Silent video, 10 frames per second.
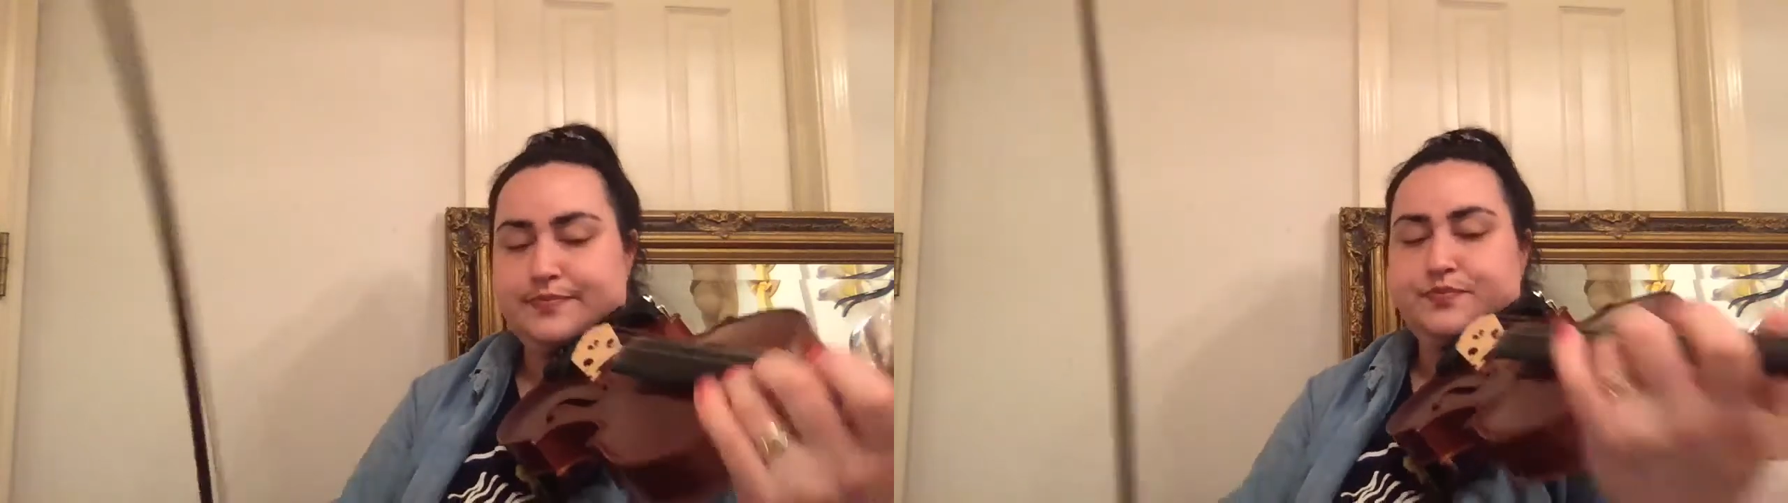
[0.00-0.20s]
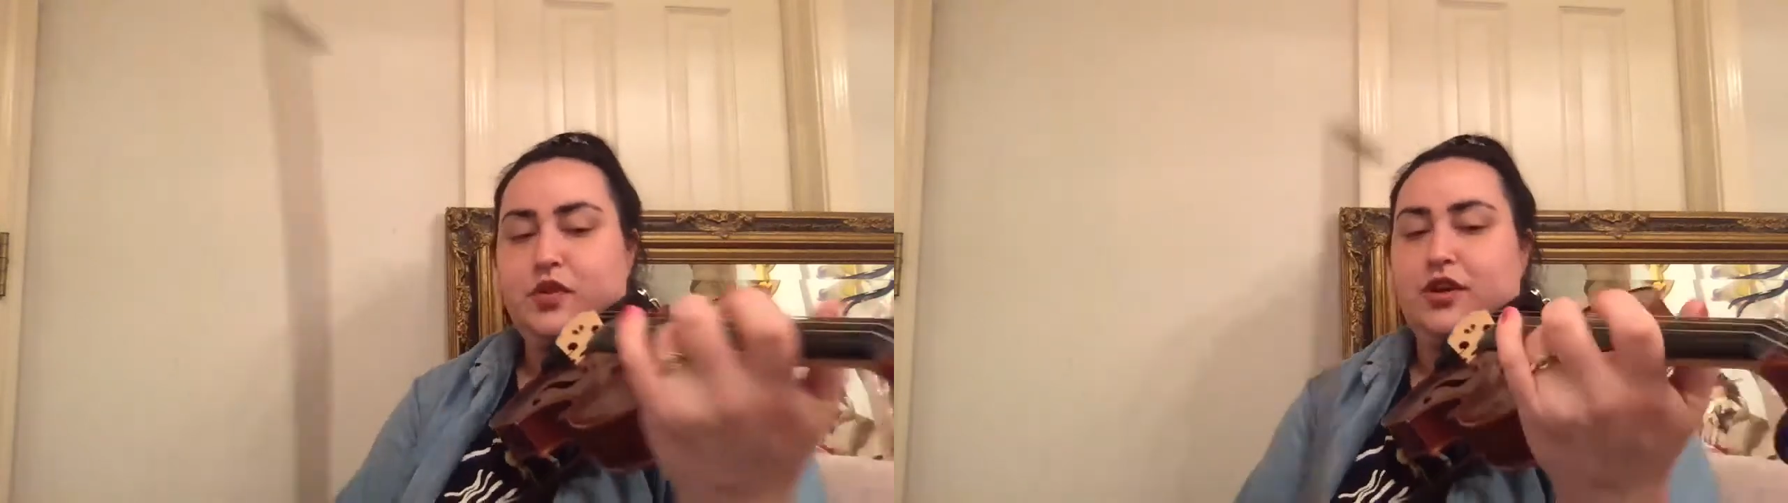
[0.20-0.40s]

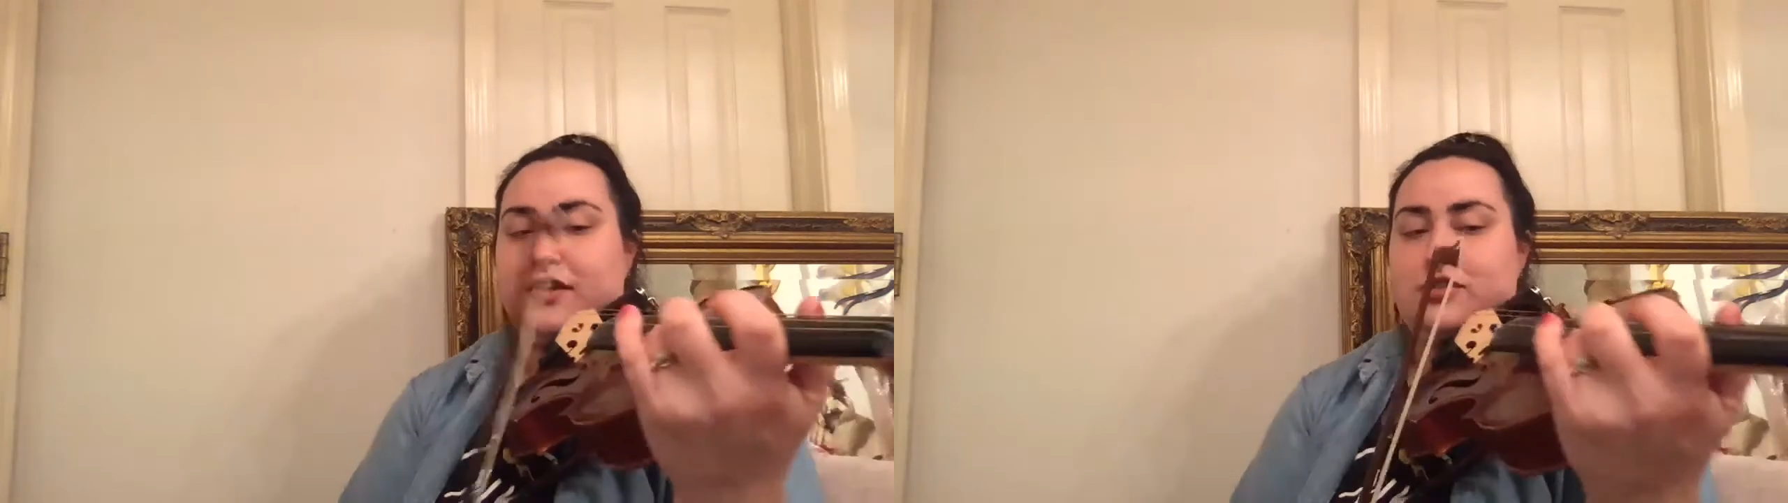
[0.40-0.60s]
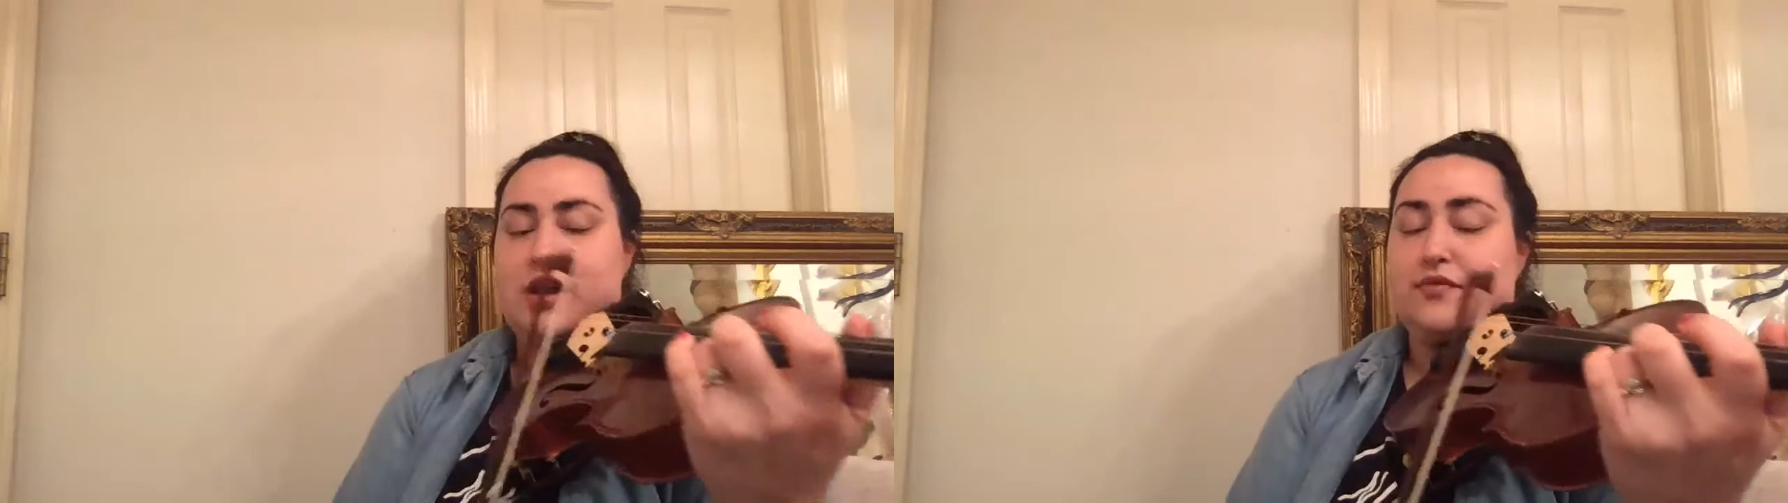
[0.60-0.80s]
you're going to
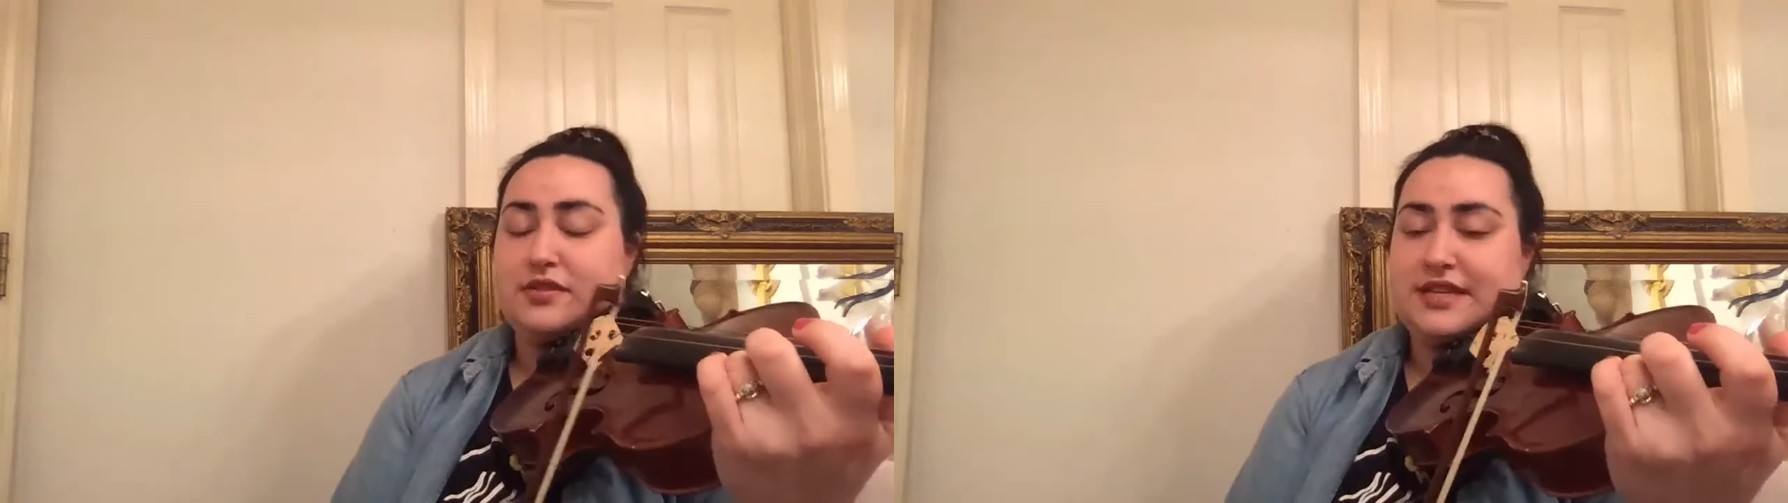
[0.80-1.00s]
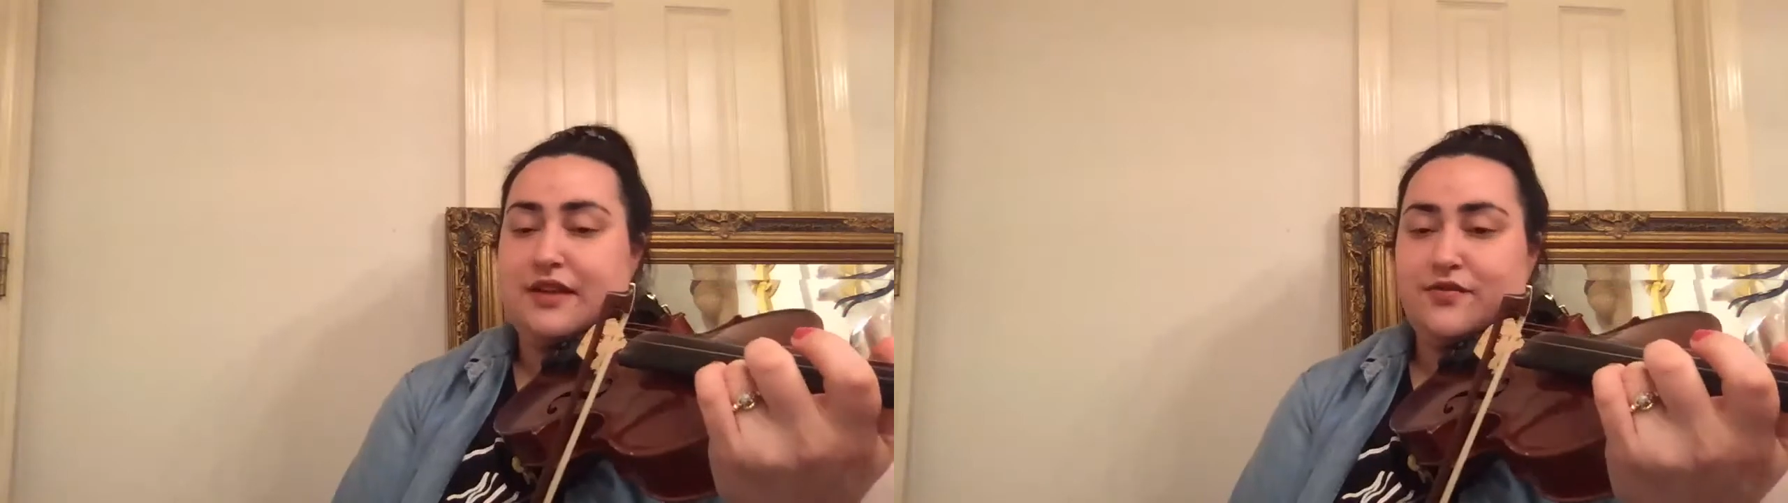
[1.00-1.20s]
travel
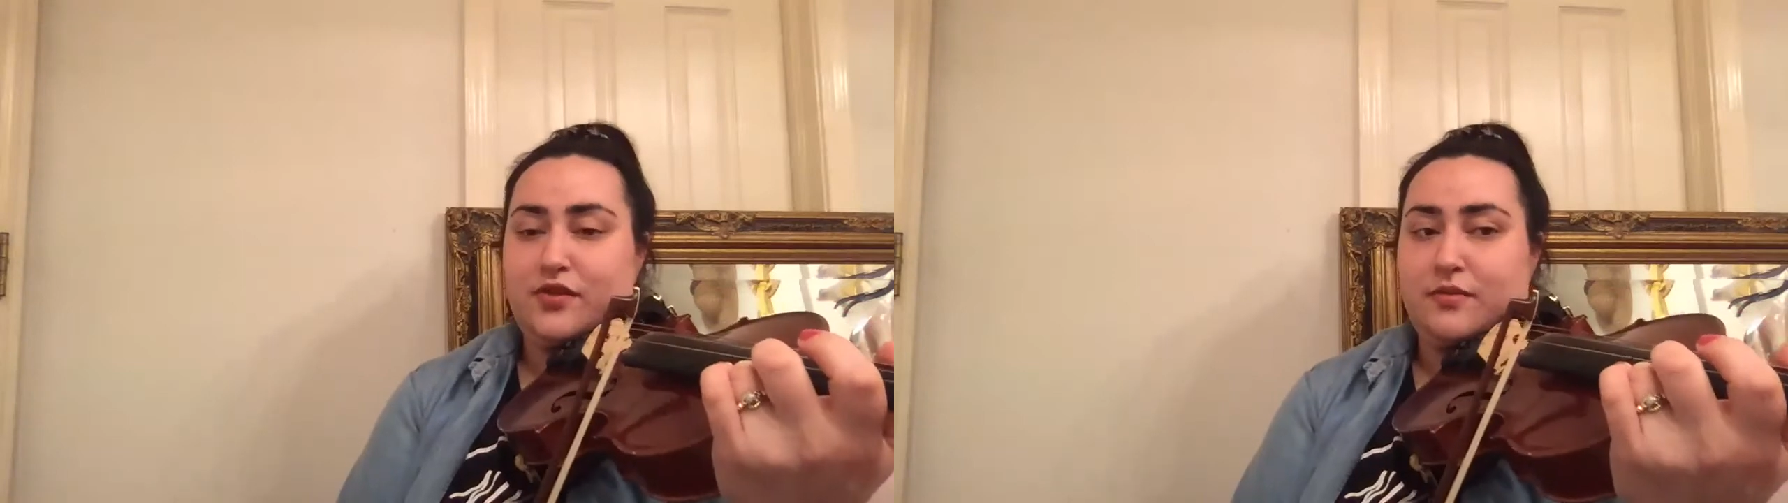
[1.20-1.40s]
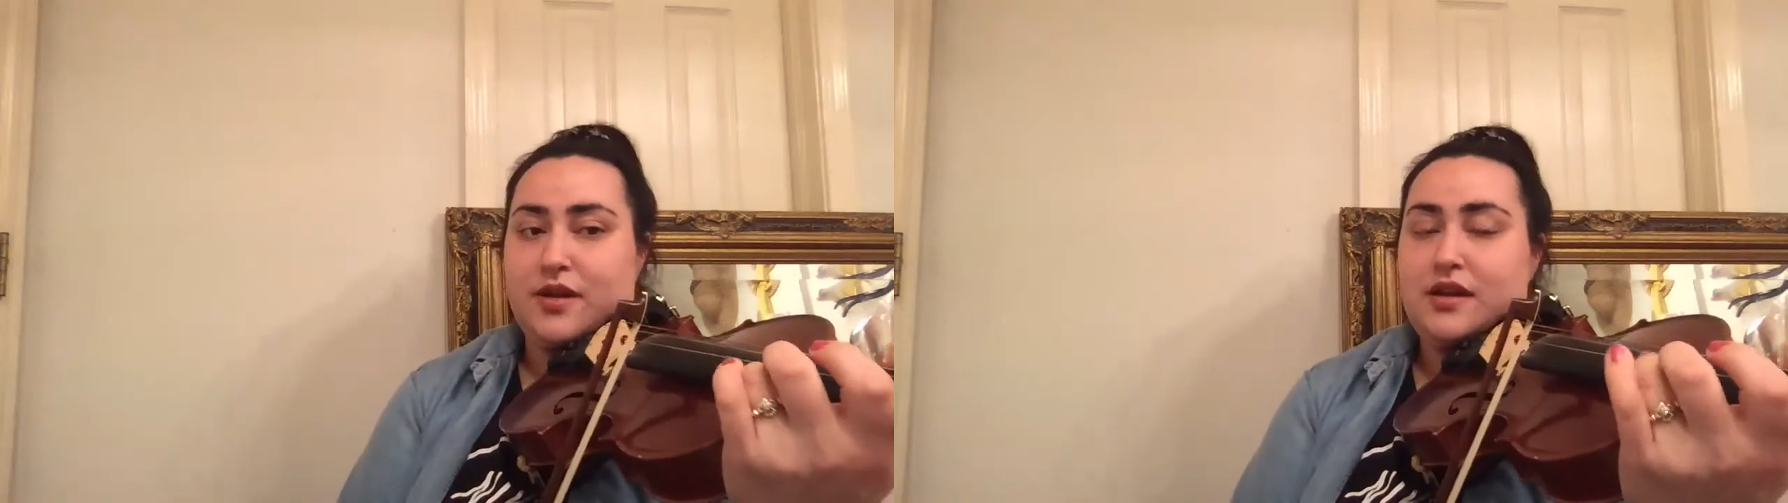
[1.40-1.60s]
down from